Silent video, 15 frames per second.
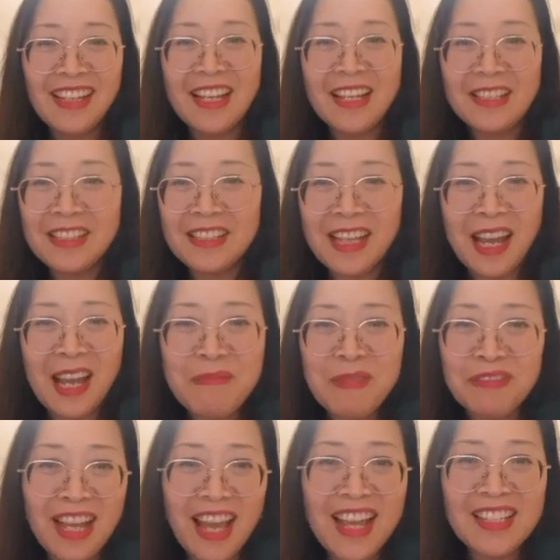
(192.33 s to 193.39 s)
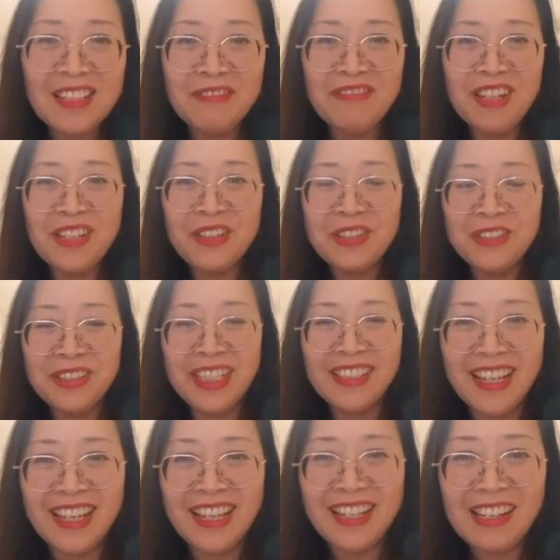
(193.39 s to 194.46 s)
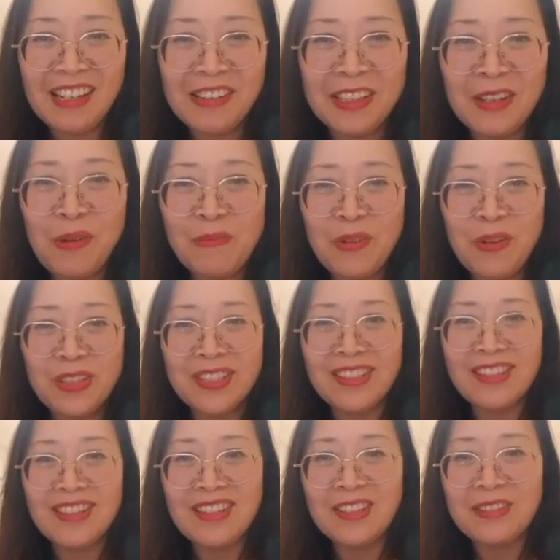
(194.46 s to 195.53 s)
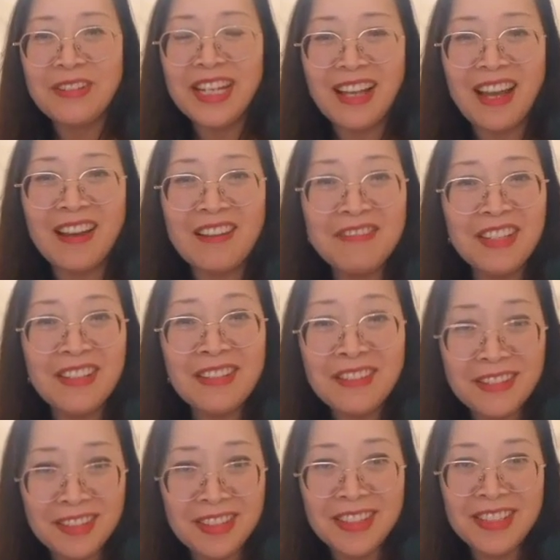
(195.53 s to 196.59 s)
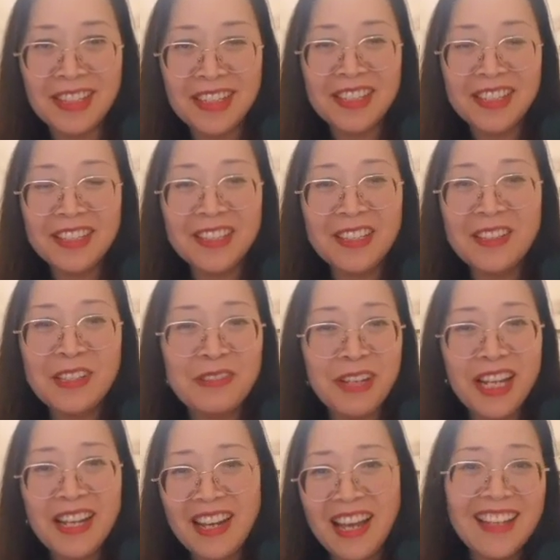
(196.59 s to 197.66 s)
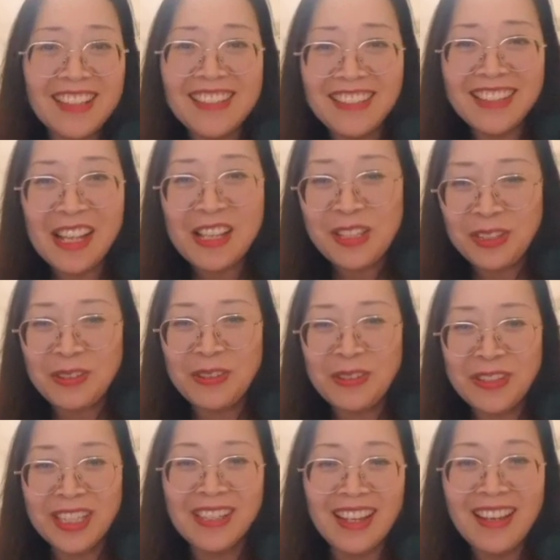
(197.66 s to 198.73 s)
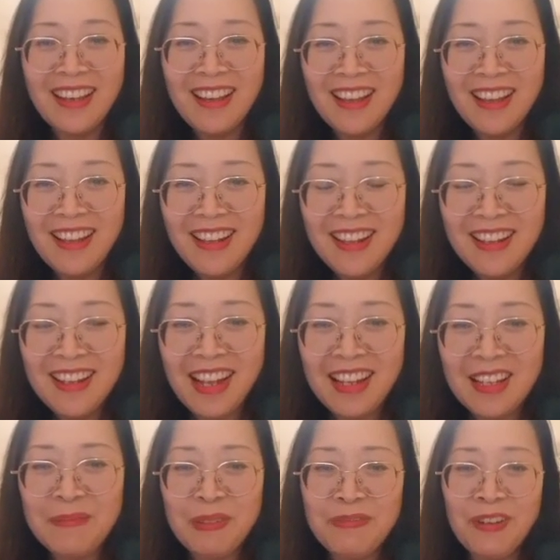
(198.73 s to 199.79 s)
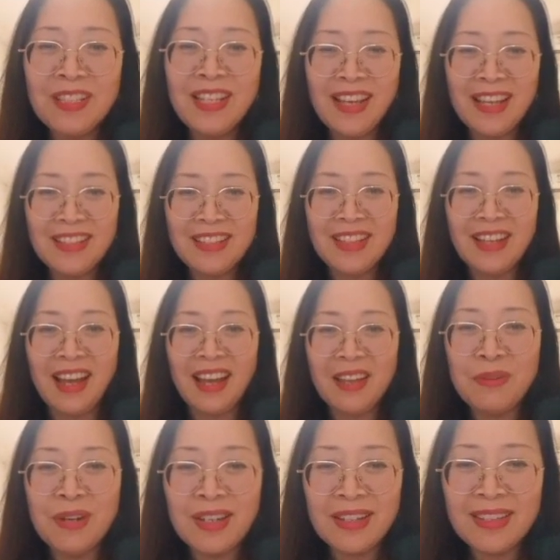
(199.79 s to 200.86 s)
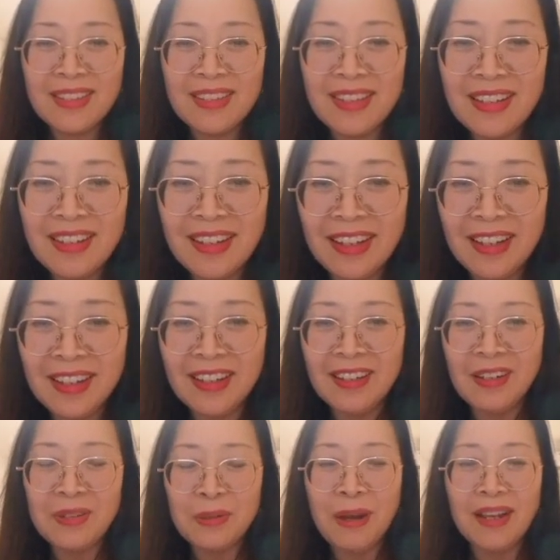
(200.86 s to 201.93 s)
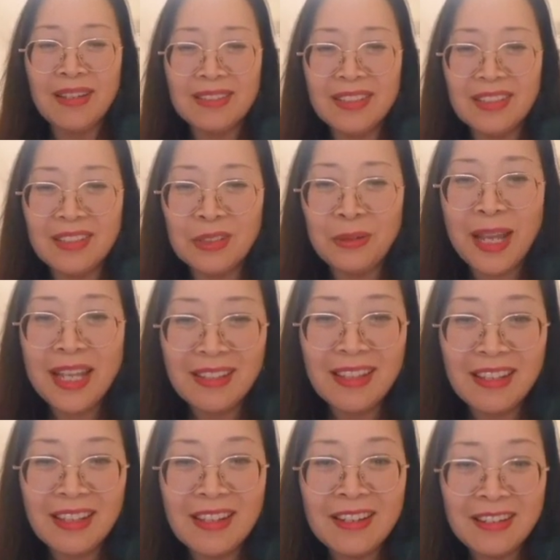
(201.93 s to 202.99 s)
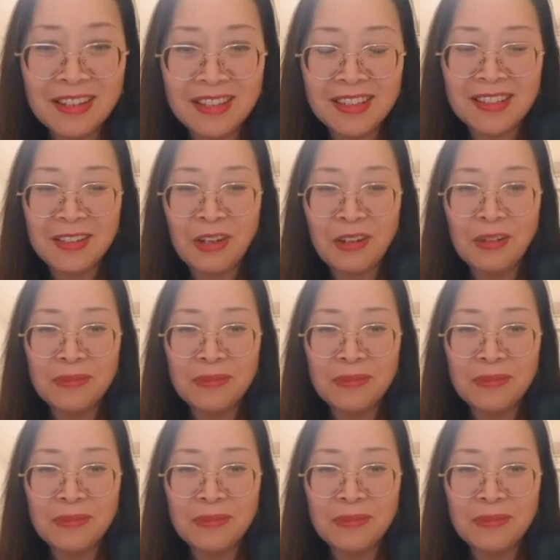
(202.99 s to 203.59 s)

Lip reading: And the time flies very quickly. Now it's almost 3.5 years. I didn't realize it so quickly. And before that, I worked around 20 years,